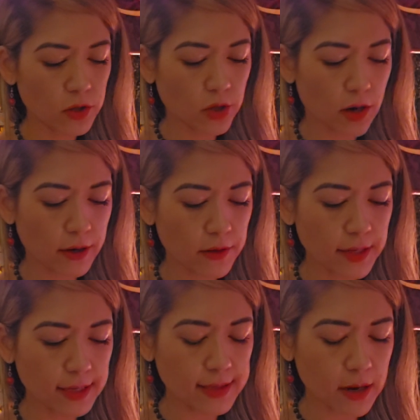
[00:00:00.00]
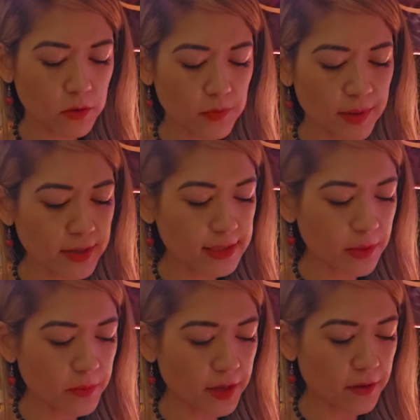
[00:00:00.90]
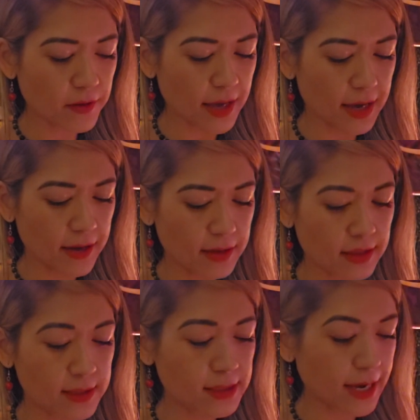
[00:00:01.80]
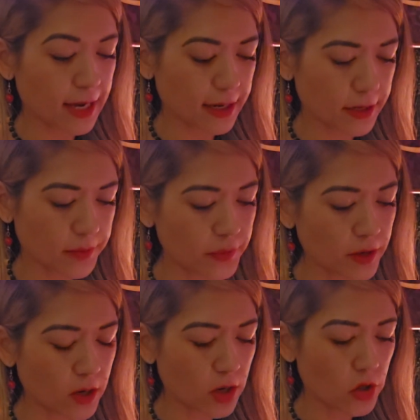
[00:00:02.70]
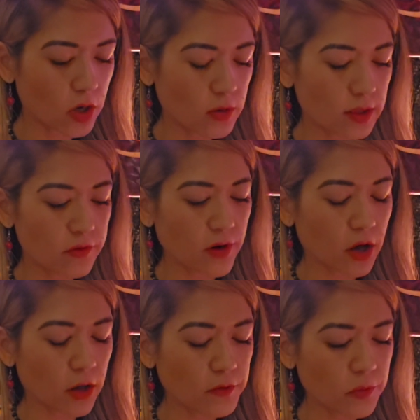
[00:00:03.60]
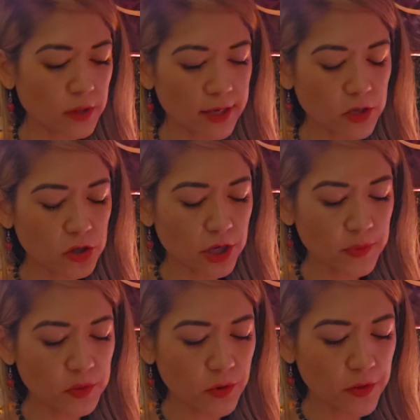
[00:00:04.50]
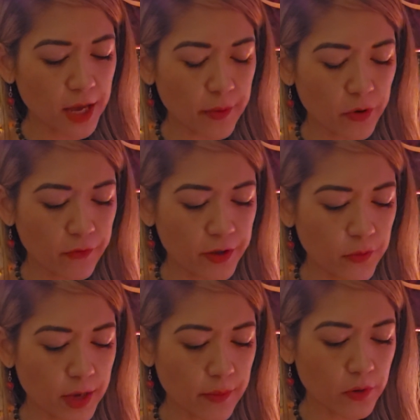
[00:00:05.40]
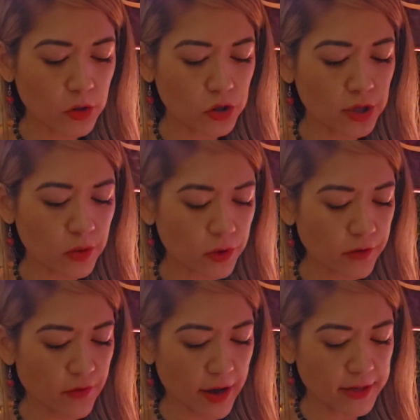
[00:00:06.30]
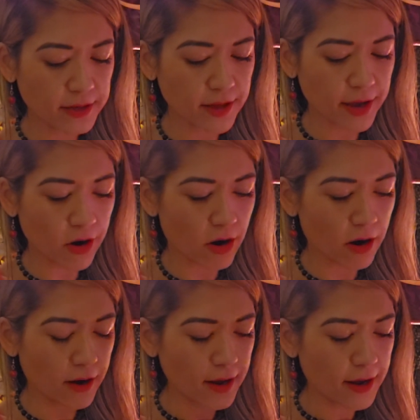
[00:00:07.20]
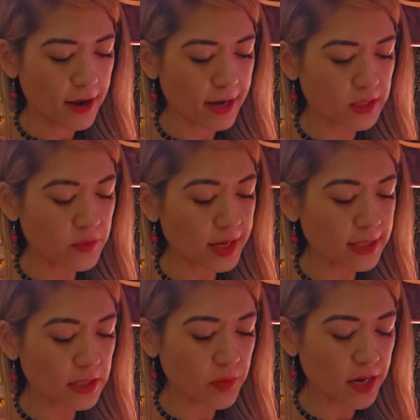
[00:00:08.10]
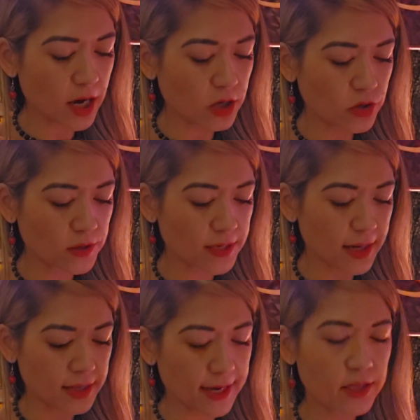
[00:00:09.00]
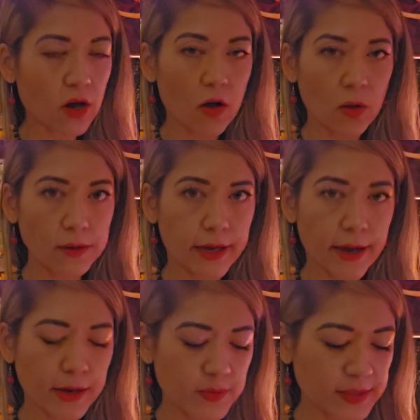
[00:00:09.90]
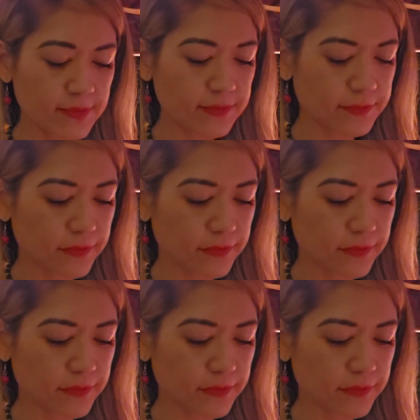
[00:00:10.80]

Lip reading: and talking things out may be something they disdain. Those involved in relationships with April 5th people generally find that they are expected to be understanding at all times.